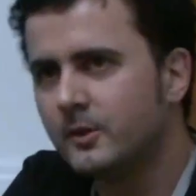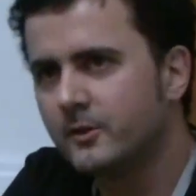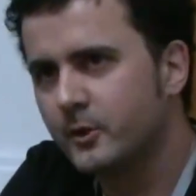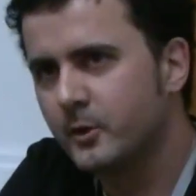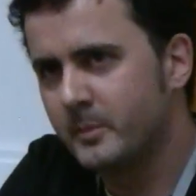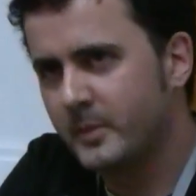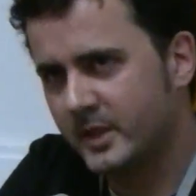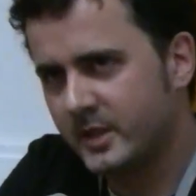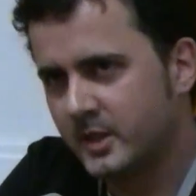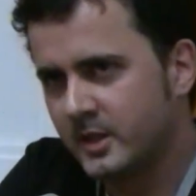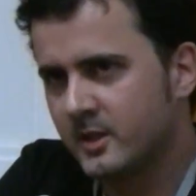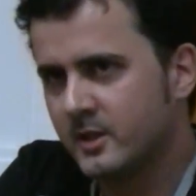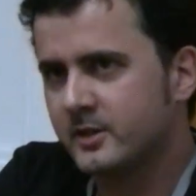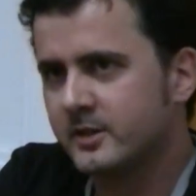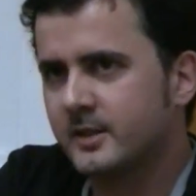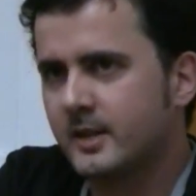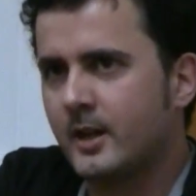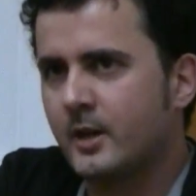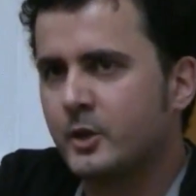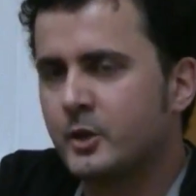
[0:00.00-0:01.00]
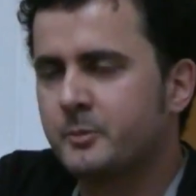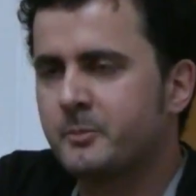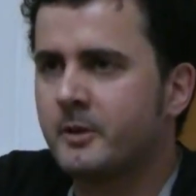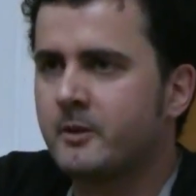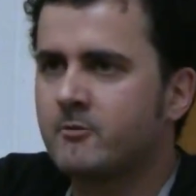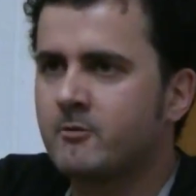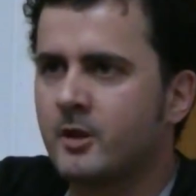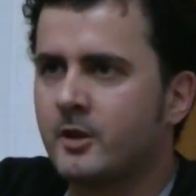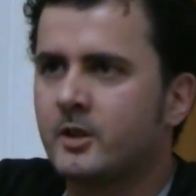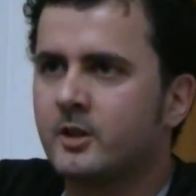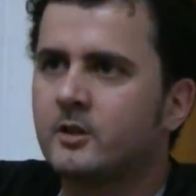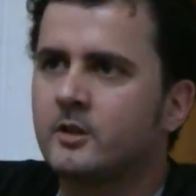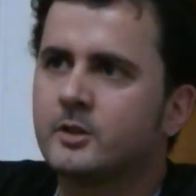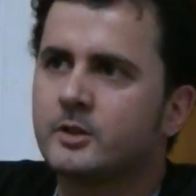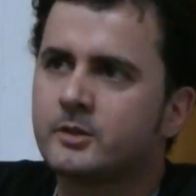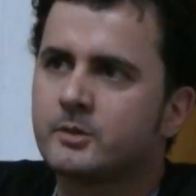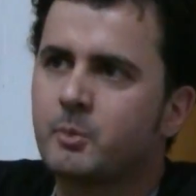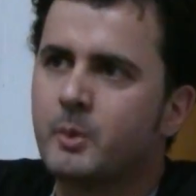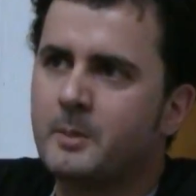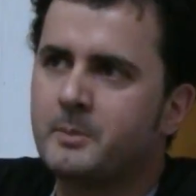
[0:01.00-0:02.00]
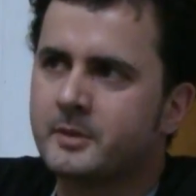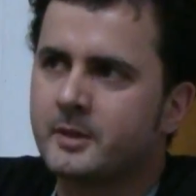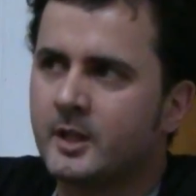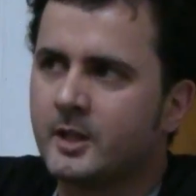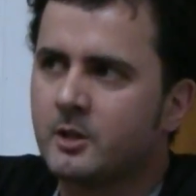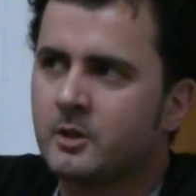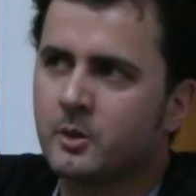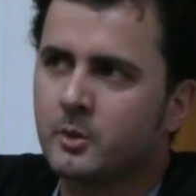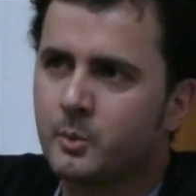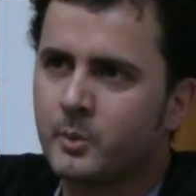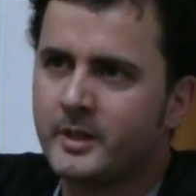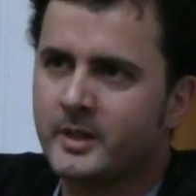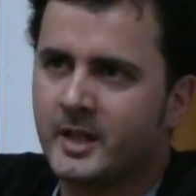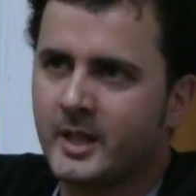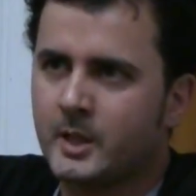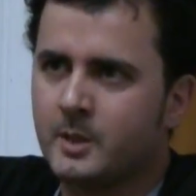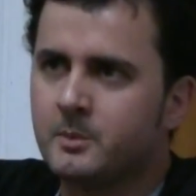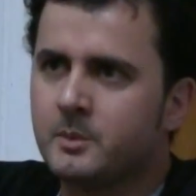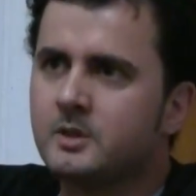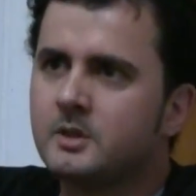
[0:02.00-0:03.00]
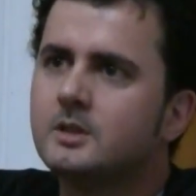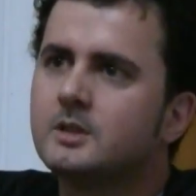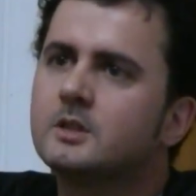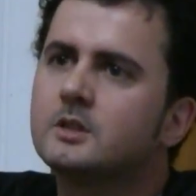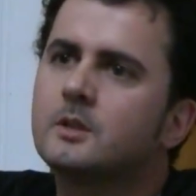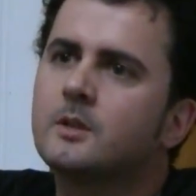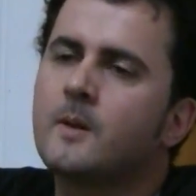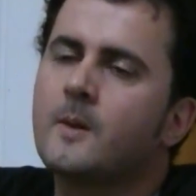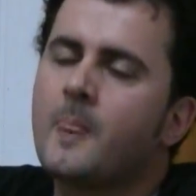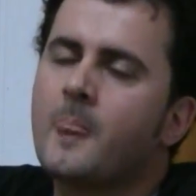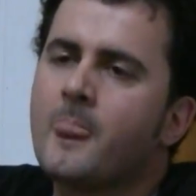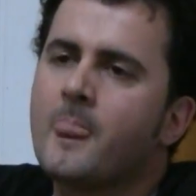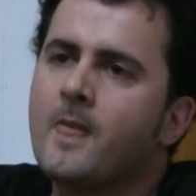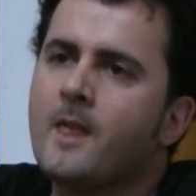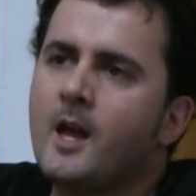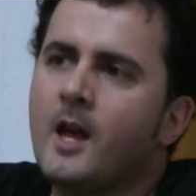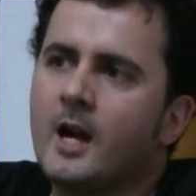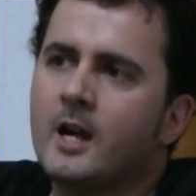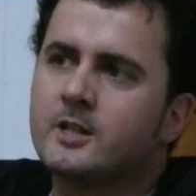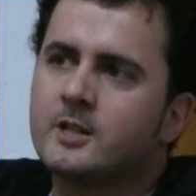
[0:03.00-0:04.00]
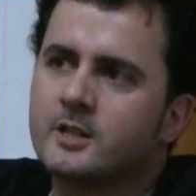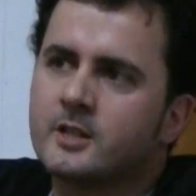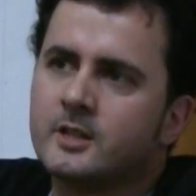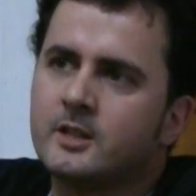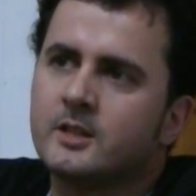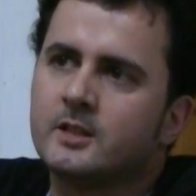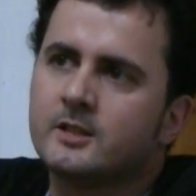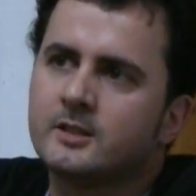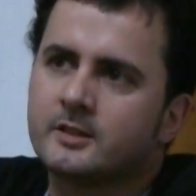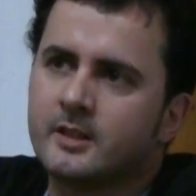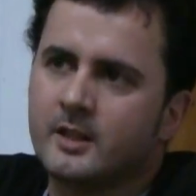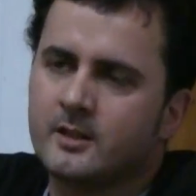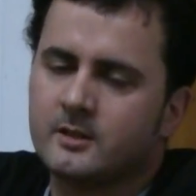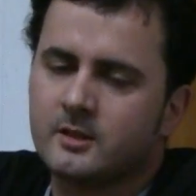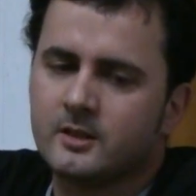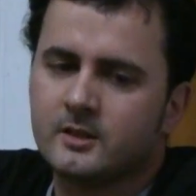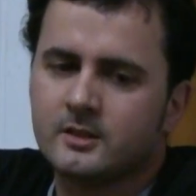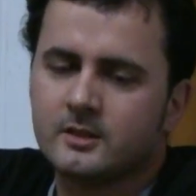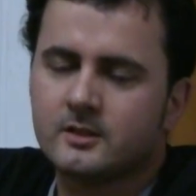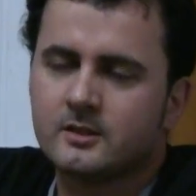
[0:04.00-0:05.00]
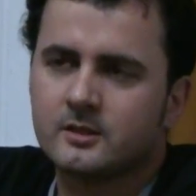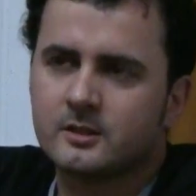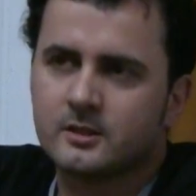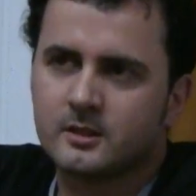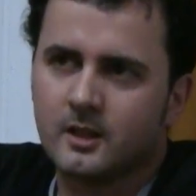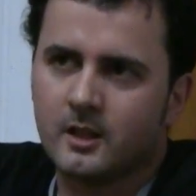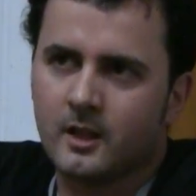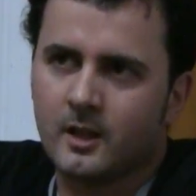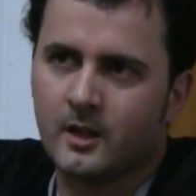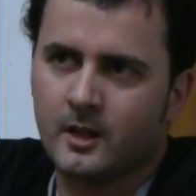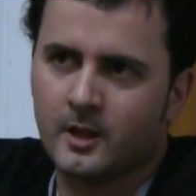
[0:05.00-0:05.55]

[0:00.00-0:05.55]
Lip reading: for many years now has been running this website called We Animals, and she has sent us,